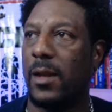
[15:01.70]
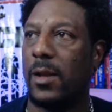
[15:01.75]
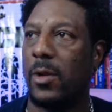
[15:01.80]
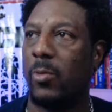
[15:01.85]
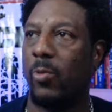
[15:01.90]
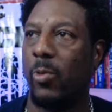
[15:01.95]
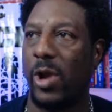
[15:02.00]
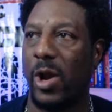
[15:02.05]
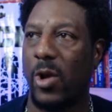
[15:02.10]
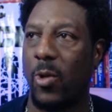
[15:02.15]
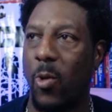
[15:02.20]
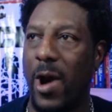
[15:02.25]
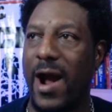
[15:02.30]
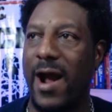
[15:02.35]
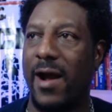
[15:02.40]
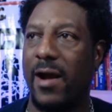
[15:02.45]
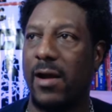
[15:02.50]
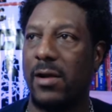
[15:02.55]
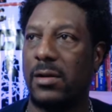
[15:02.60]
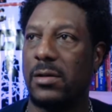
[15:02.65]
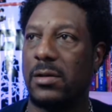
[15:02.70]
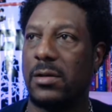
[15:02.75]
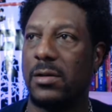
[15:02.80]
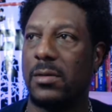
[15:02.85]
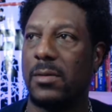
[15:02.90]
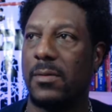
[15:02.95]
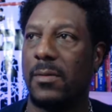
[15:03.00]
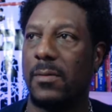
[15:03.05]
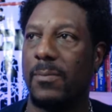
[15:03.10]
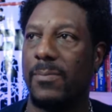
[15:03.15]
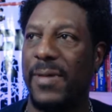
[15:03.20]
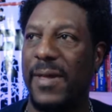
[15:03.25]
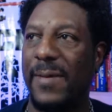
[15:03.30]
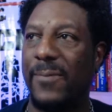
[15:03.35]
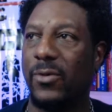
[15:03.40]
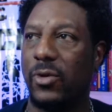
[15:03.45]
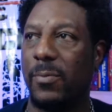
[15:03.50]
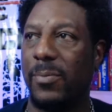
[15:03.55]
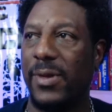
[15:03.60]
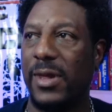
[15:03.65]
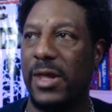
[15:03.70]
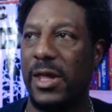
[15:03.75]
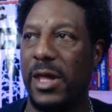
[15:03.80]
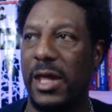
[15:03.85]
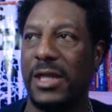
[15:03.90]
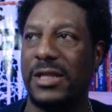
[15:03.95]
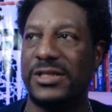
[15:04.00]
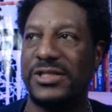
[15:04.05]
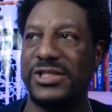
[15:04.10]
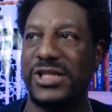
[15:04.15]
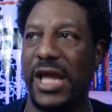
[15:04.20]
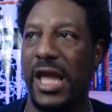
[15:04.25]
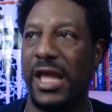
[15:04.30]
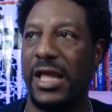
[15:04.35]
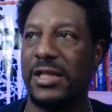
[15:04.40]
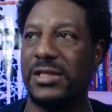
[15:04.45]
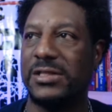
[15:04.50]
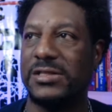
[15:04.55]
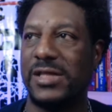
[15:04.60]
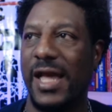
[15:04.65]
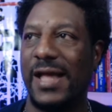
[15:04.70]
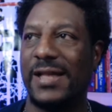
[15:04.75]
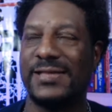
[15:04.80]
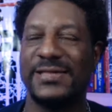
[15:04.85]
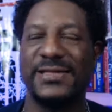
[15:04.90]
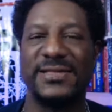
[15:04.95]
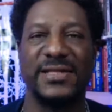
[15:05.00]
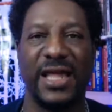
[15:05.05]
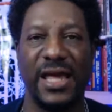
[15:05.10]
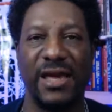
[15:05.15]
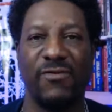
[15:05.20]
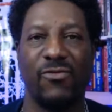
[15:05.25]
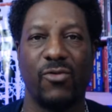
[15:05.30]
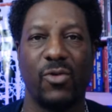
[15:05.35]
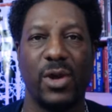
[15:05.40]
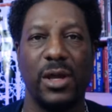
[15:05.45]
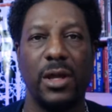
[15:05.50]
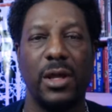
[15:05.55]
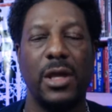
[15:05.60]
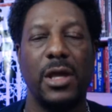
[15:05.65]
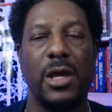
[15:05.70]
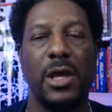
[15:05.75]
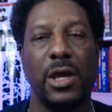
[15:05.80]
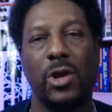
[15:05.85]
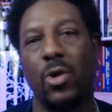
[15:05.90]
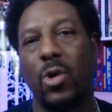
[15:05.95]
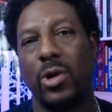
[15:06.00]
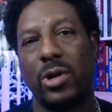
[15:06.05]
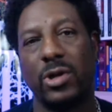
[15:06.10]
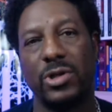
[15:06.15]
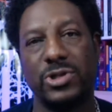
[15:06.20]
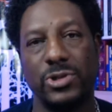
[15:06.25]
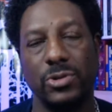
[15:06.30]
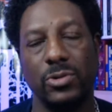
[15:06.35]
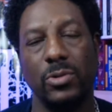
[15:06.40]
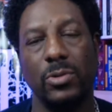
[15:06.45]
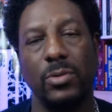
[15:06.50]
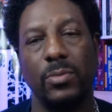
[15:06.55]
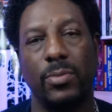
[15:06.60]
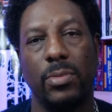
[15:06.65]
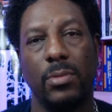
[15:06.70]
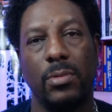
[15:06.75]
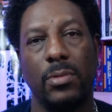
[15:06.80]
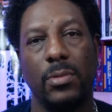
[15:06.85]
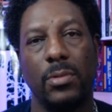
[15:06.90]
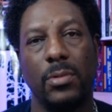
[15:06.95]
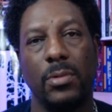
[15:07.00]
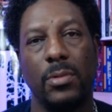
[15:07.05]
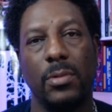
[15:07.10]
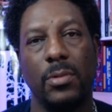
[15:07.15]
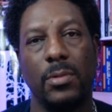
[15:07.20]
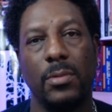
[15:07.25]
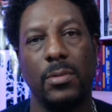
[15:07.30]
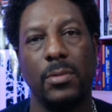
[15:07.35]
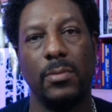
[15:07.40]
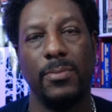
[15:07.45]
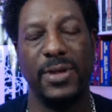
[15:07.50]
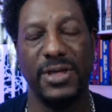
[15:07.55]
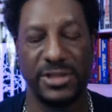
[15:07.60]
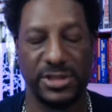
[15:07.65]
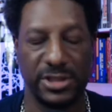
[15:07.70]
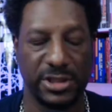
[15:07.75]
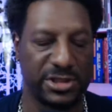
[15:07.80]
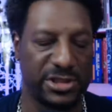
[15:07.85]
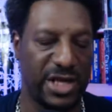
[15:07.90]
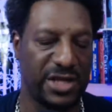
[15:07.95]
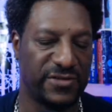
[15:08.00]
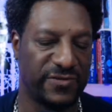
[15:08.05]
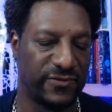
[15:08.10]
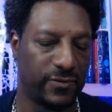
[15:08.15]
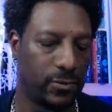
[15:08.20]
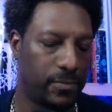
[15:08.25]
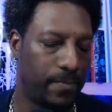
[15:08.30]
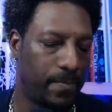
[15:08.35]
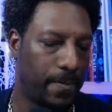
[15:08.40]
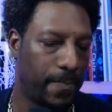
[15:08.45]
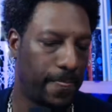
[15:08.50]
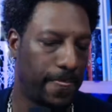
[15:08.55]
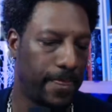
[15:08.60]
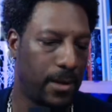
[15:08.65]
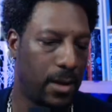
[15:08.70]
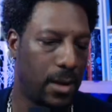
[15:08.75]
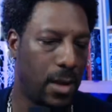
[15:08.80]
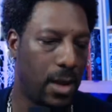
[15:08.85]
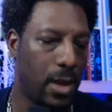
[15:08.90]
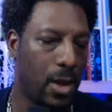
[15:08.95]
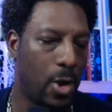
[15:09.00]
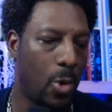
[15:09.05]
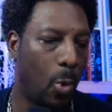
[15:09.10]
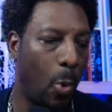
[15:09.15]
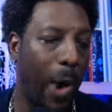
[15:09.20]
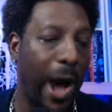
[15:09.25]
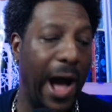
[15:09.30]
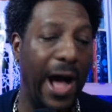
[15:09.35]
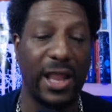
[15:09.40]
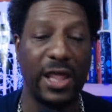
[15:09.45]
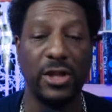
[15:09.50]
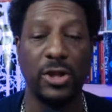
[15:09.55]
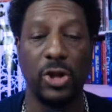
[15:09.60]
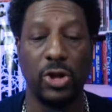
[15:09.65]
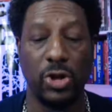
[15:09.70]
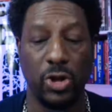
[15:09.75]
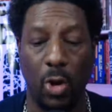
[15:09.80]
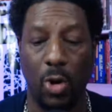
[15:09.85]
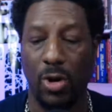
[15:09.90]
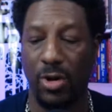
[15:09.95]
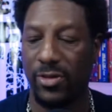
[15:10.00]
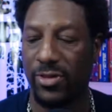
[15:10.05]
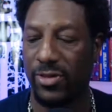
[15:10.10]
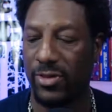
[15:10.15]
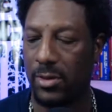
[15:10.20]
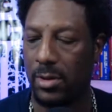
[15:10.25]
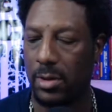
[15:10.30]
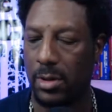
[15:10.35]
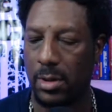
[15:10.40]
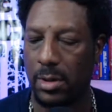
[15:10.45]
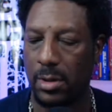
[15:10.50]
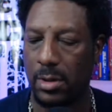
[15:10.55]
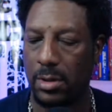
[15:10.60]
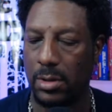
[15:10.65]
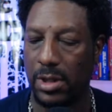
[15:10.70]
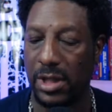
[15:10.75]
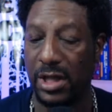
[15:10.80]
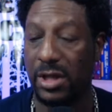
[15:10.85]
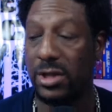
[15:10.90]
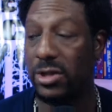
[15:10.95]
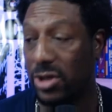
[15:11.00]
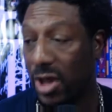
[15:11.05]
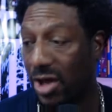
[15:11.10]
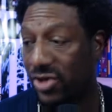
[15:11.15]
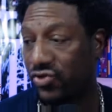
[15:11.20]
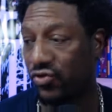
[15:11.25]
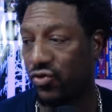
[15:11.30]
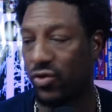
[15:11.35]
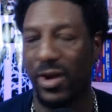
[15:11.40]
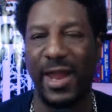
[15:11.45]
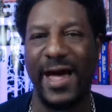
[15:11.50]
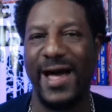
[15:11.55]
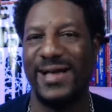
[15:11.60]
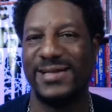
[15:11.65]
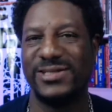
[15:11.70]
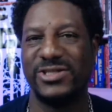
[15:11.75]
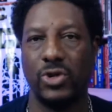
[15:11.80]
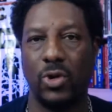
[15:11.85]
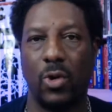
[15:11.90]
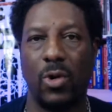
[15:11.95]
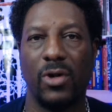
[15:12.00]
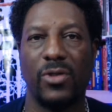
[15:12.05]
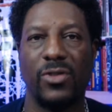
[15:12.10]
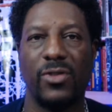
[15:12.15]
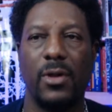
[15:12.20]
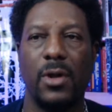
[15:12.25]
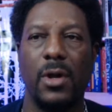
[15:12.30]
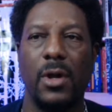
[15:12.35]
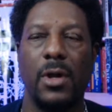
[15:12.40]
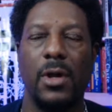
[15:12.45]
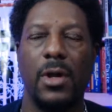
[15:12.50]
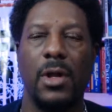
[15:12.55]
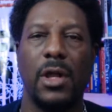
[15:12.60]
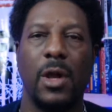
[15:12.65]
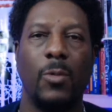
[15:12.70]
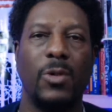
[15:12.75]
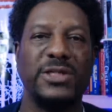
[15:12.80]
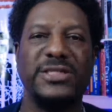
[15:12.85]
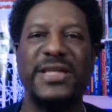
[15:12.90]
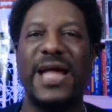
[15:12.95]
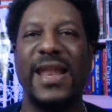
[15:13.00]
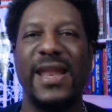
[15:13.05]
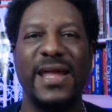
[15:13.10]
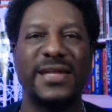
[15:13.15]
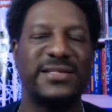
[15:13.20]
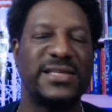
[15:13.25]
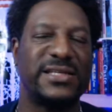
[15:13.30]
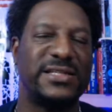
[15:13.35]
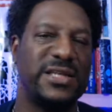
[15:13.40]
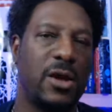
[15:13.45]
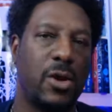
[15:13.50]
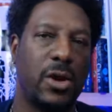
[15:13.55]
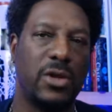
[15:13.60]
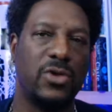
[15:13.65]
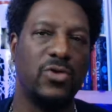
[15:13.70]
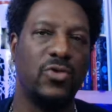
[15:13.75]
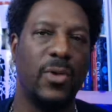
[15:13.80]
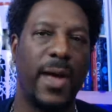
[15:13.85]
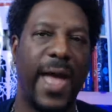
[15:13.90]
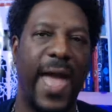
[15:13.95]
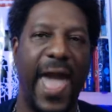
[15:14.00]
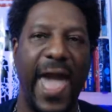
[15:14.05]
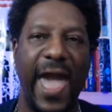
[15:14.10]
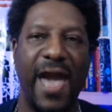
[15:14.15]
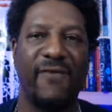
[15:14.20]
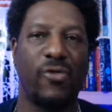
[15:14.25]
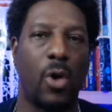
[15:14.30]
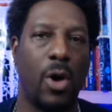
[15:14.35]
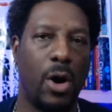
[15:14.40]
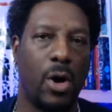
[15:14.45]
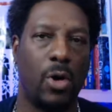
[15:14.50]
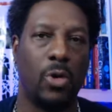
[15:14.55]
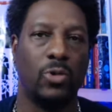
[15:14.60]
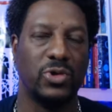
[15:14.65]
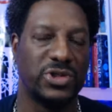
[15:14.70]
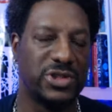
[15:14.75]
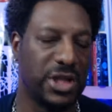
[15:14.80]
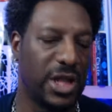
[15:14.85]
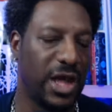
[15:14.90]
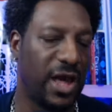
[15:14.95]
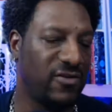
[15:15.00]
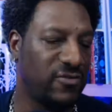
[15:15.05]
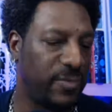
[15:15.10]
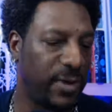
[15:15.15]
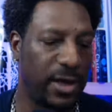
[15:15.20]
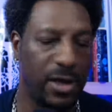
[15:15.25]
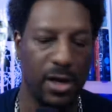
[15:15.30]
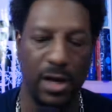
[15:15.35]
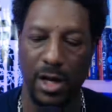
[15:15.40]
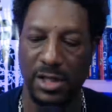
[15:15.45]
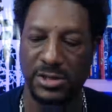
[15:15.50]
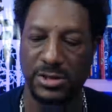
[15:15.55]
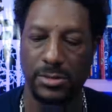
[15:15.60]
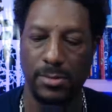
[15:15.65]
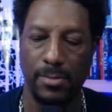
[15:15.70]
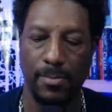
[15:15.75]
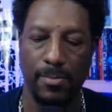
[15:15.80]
required people to be in chains and slavery in order to be successful. While in the North, the industrialized North, it was not necessary to have or own slaves because